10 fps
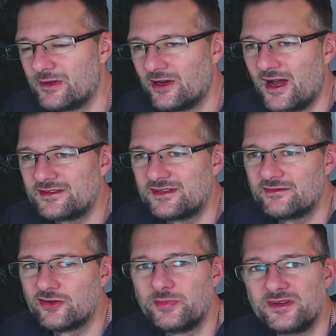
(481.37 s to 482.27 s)
I asked it
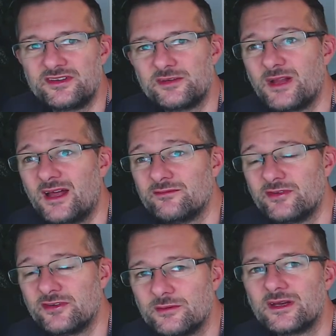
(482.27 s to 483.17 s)
for a business plan for
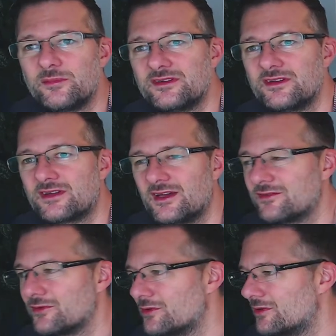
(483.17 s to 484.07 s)
something, a business case
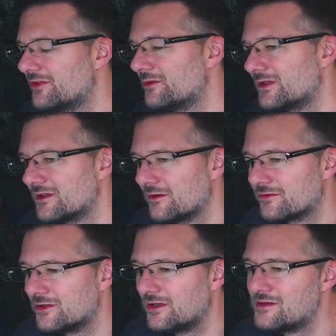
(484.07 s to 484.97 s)
for something that I've
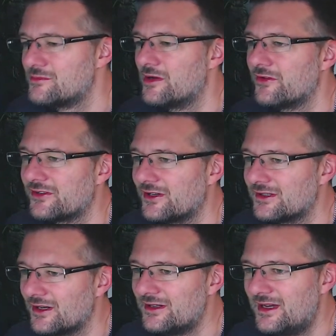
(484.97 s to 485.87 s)
got on the
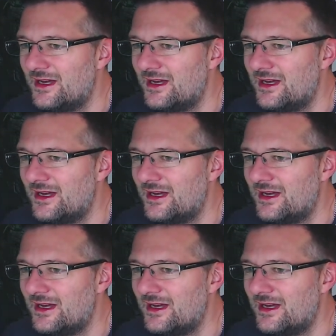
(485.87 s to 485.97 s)
sideline,